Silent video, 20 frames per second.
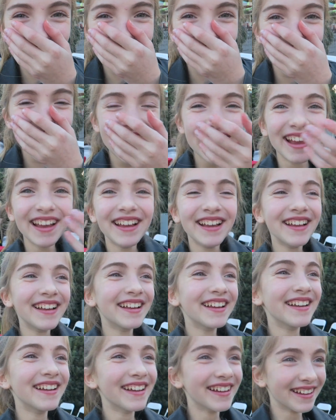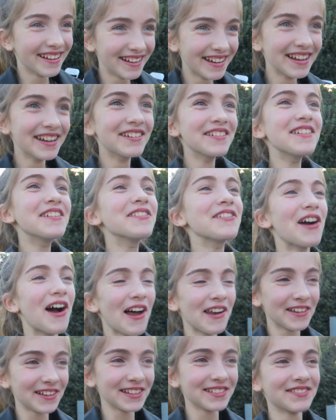Ronald McDonald?
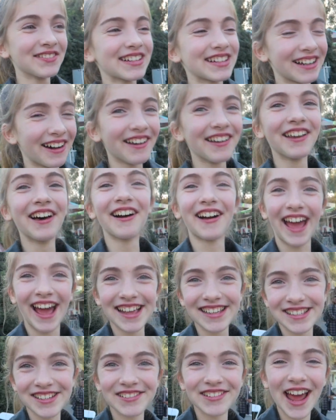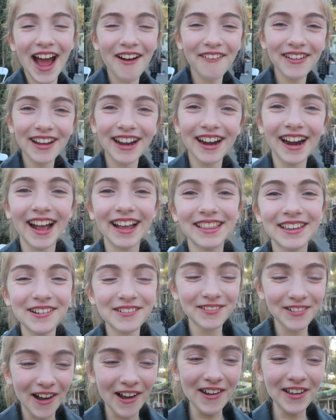Ronald McDonald. Okay, so now we are at
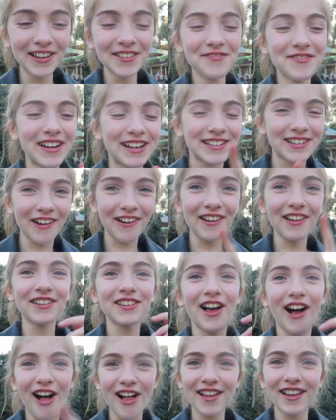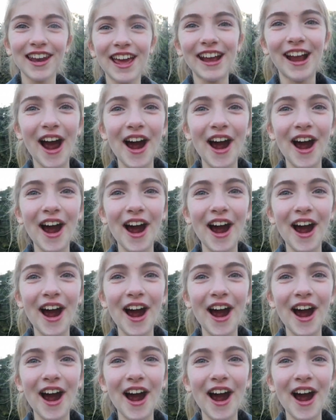the Ronald McDonald Holiday